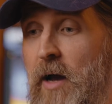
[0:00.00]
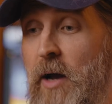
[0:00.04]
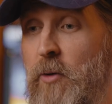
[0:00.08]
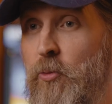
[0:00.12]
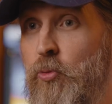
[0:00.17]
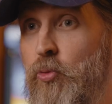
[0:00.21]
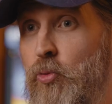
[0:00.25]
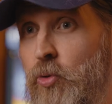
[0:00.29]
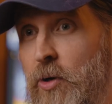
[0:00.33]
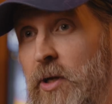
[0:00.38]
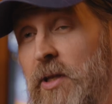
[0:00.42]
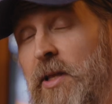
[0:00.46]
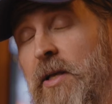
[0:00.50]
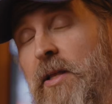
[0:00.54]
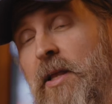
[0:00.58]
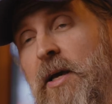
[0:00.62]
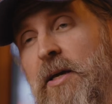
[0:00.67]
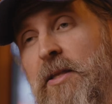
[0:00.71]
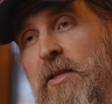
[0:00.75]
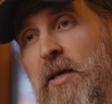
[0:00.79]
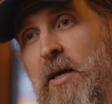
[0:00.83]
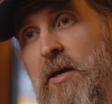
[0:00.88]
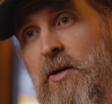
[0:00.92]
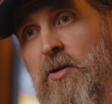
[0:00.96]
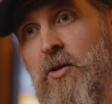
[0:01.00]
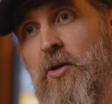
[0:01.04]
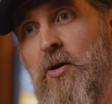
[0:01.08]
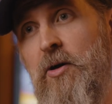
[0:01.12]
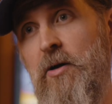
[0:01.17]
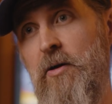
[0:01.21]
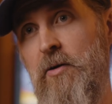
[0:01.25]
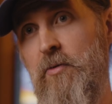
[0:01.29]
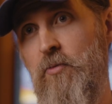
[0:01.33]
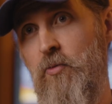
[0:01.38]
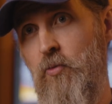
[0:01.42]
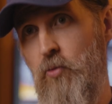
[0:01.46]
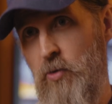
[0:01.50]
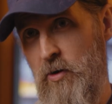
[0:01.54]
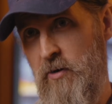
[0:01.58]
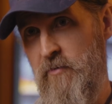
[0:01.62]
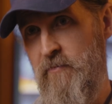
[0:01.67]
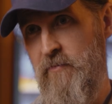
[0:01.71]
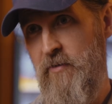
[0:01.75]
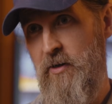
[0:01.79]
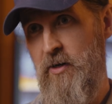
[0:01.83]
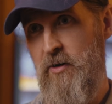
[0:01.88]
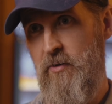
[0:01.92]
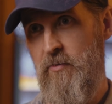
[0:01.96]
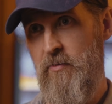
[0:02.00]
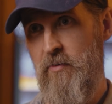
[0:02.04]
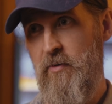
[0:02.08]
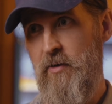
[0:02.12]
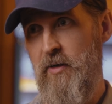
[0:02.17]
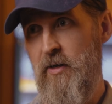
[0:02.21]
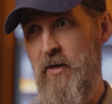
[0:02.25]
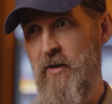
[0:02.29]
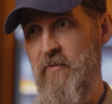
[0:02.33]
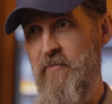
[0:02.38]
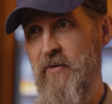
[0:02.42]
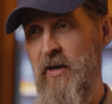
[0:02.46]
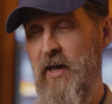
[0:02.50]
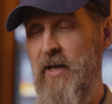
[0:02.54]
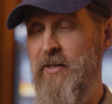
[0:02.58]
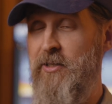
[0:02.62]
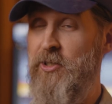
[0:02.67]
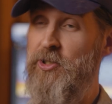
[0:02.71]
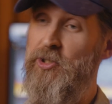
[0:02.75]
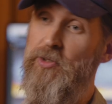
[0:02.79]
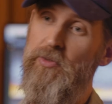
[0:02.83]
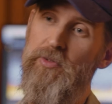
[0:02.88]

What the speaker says: really like the analog workflow, and if I had to